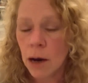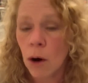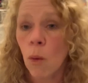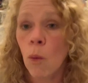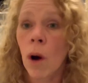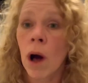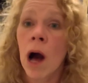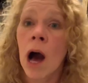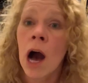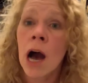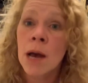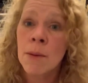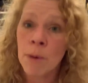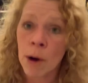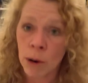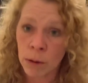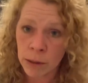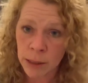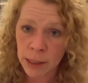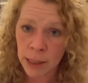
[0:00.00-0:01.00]
well, I'm
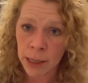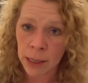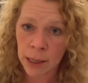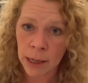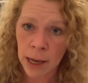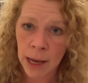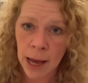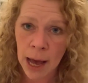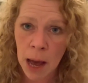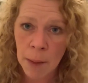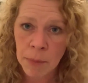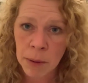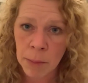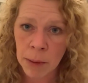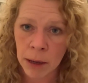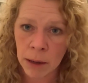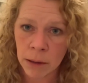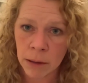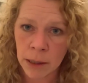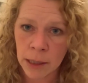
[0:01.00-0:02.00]
hosting a Happy
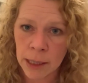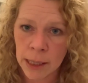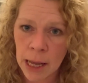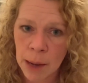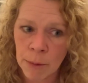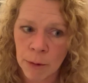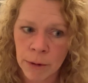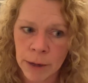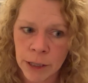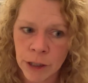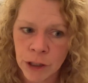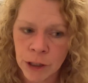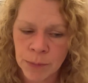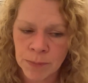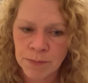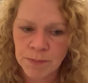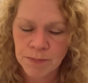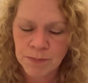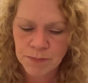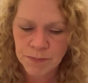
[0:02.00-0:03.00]
Mail
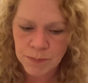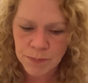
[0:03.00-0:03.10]
collaboration